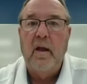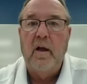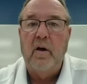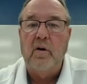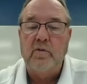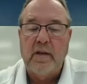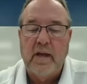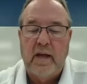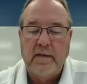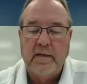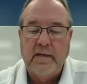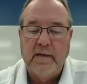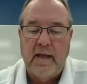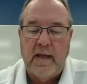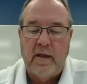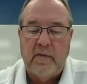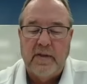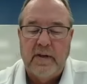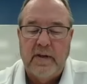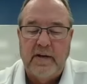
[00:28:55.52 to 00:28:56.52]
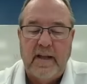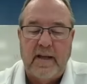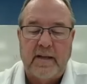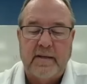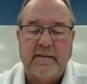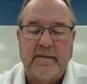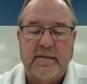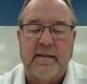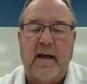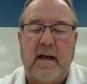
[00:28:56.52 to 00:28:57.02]
Okay, now the
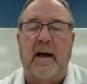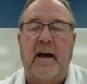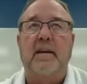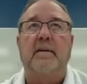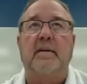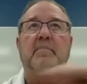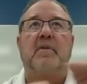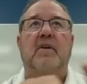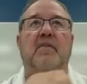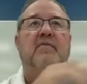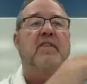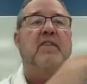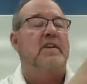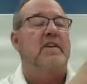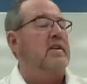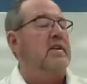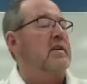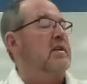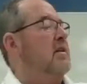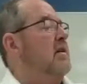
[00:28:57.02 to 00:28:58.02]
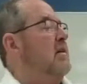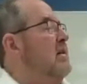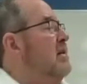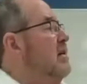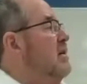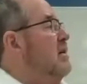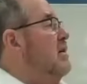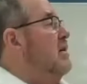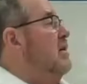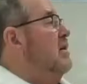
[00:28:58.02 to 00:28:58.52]
next column over here,
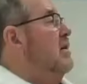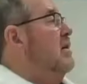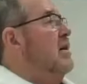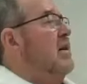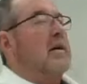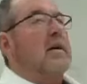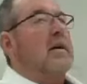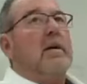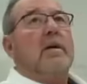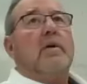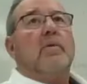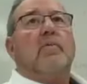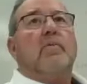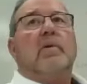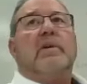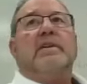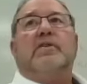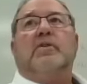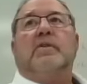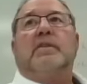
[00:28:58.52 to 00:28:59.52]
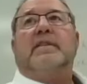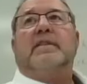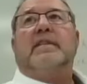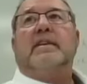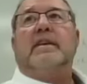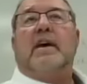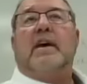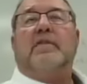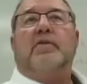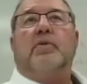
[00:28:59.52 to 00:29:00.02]
we do it
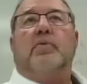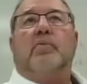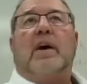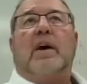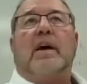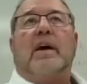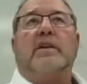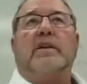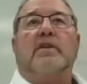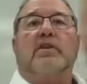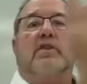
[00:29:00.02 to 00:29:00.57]
the other way.